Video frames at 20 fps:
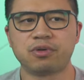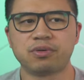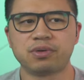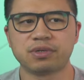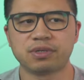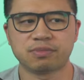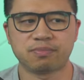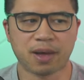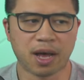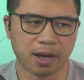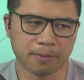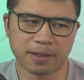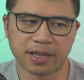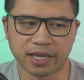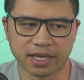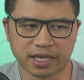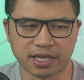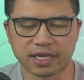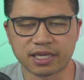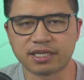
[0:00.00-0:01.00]

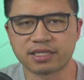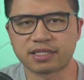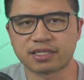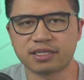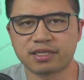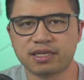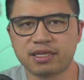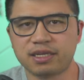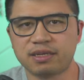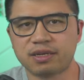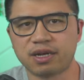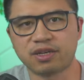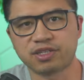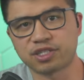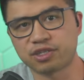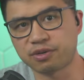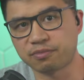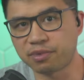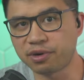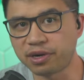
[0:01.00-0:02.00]
public is
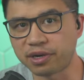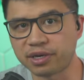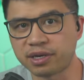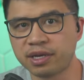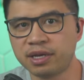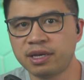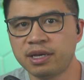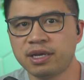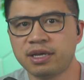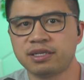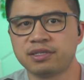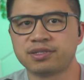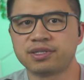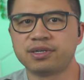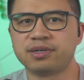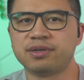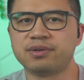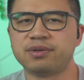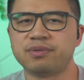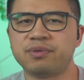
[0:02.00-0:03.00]
also important.
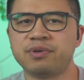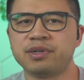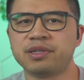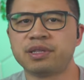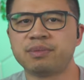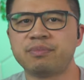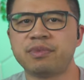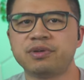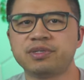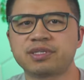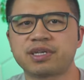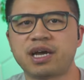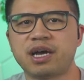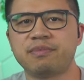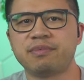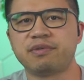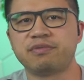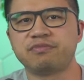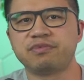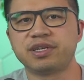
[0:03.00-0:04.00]
So one of the most
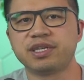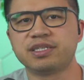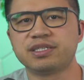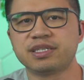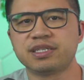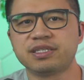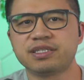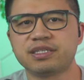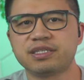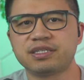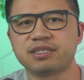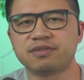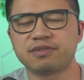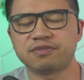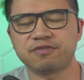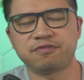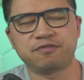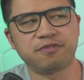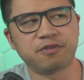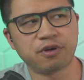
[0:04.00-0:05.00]
common reasons
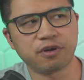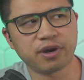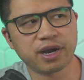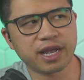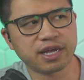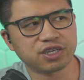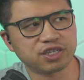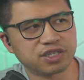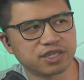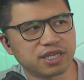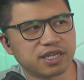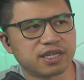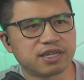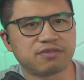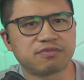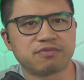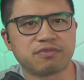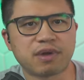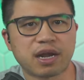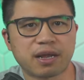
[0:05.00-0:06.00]
for actually
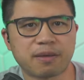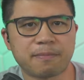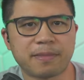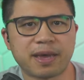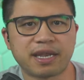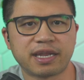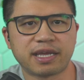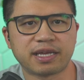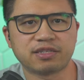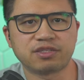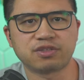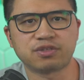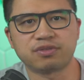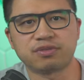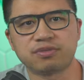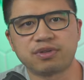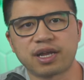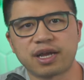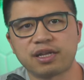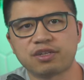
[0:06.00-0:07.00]
recommending to
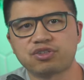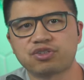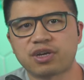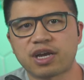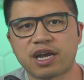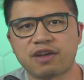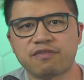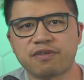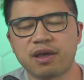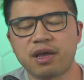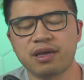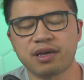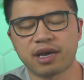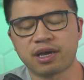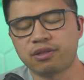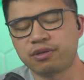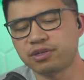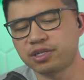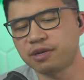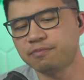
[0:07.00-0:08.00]
not drive
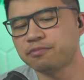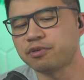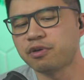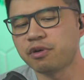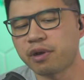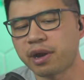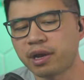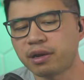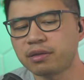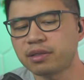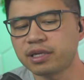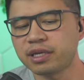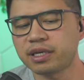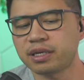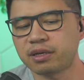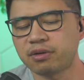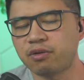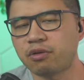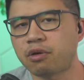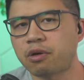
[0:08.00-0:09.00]
either temporarily
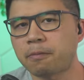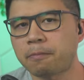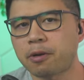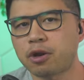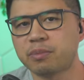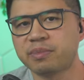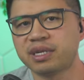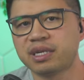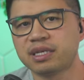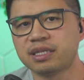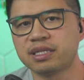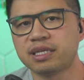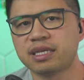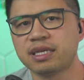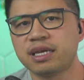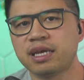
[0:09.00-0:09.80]
or permanently